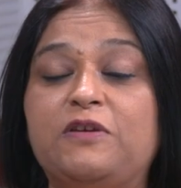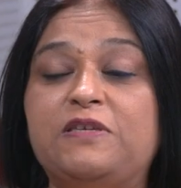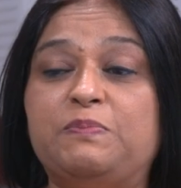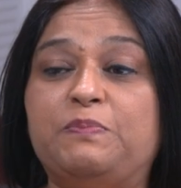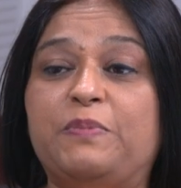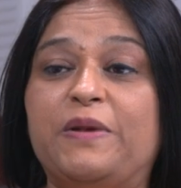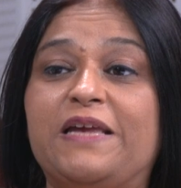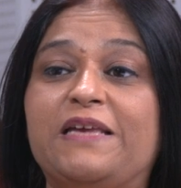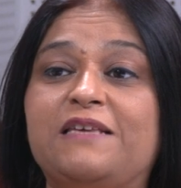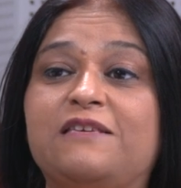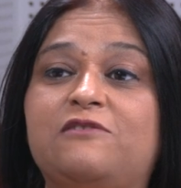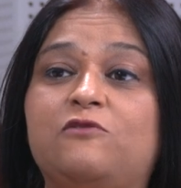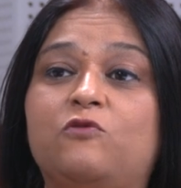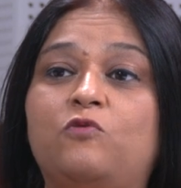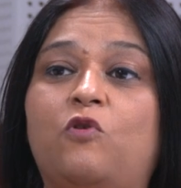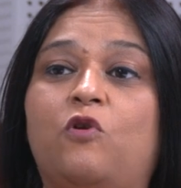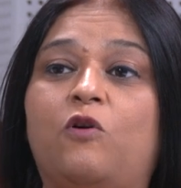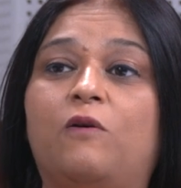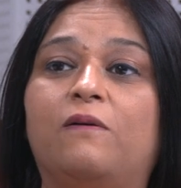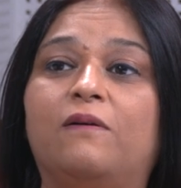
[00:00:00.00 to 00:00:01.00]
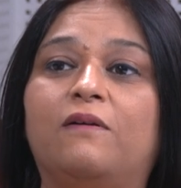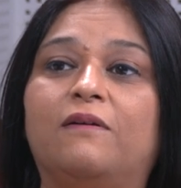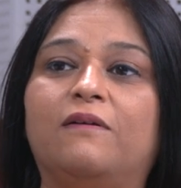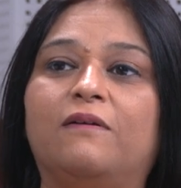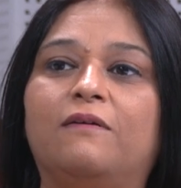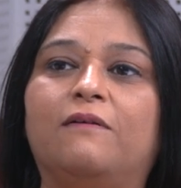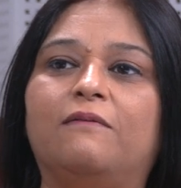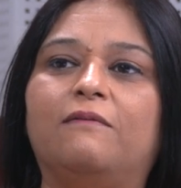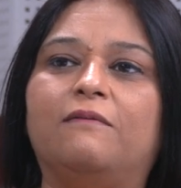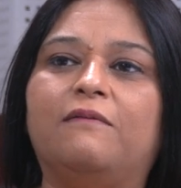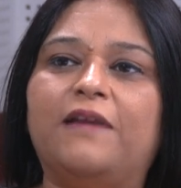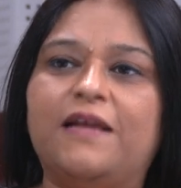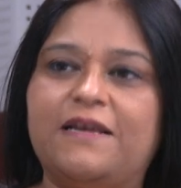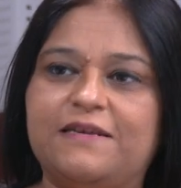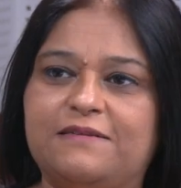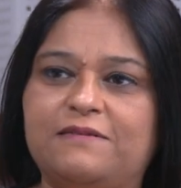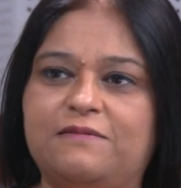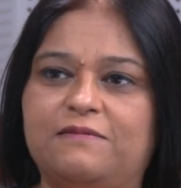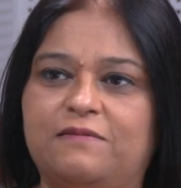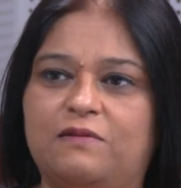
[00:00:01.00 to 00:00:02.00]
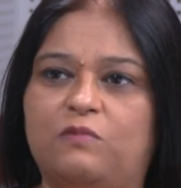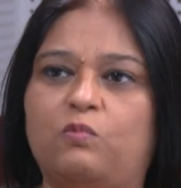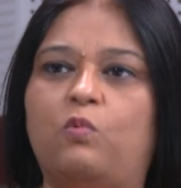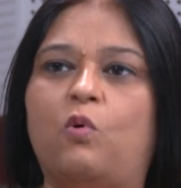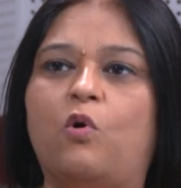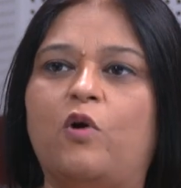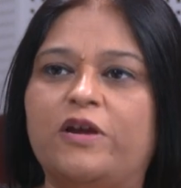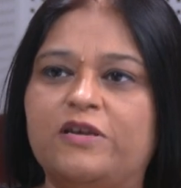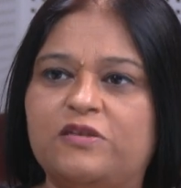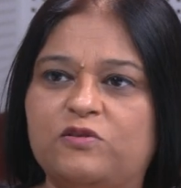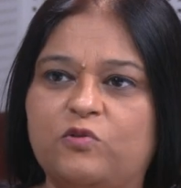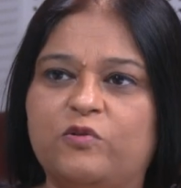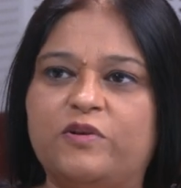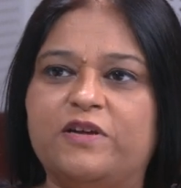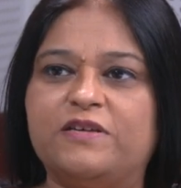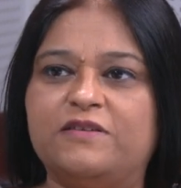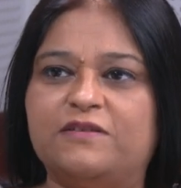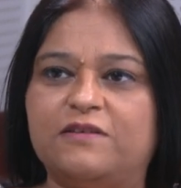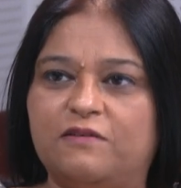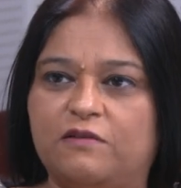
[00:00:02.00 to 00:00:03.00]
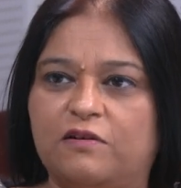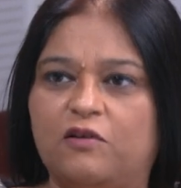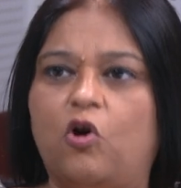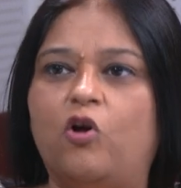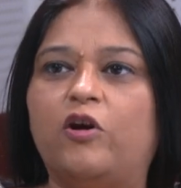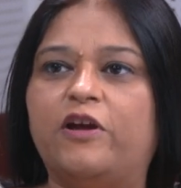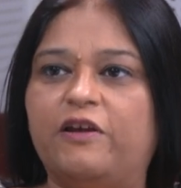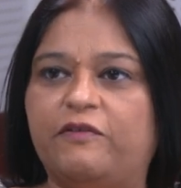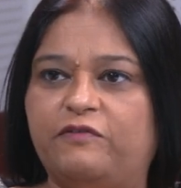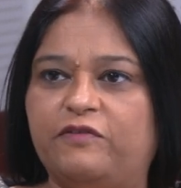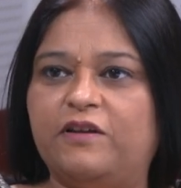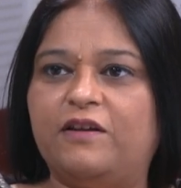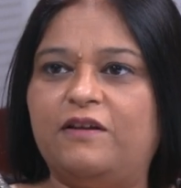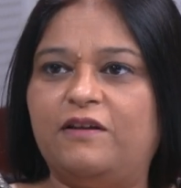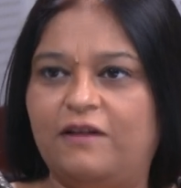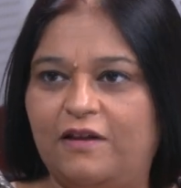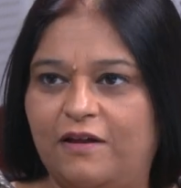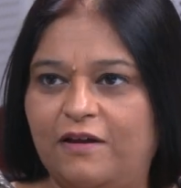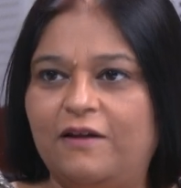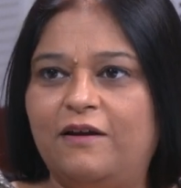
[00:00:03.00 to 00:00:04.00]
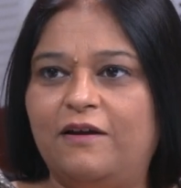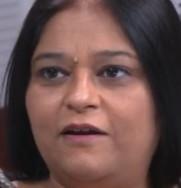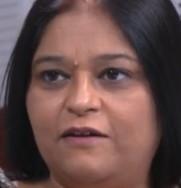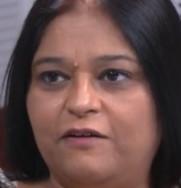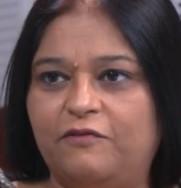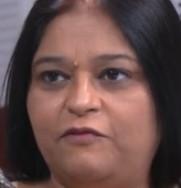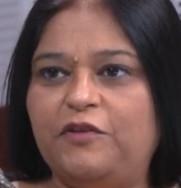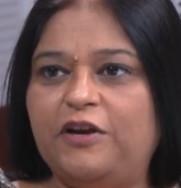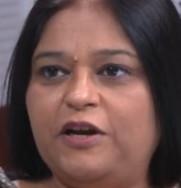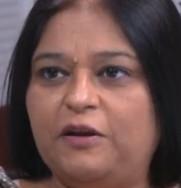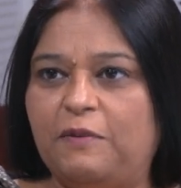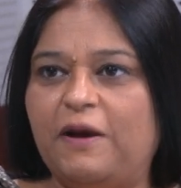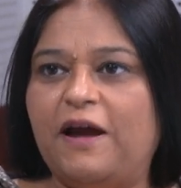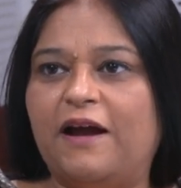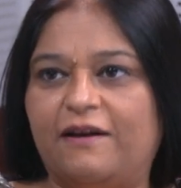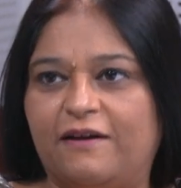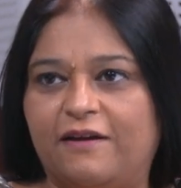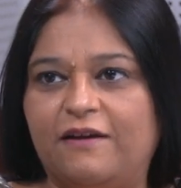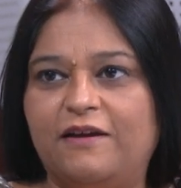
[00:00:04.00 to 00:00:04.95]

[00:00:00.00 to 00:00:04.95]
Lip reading: space to raise their voice or give their feedback.